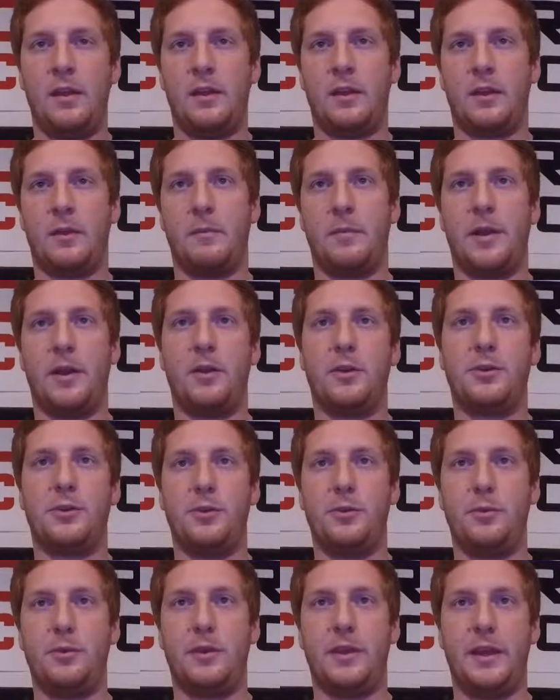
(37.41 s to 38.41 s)
compared
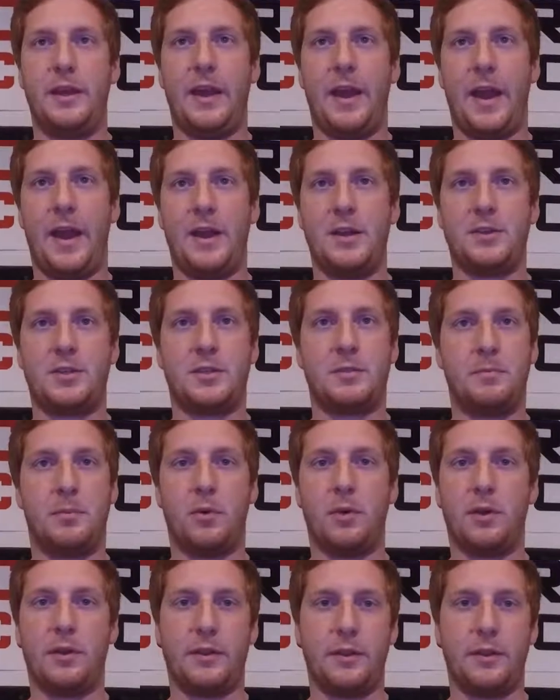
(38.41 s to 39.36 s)
to the Hatch Sport,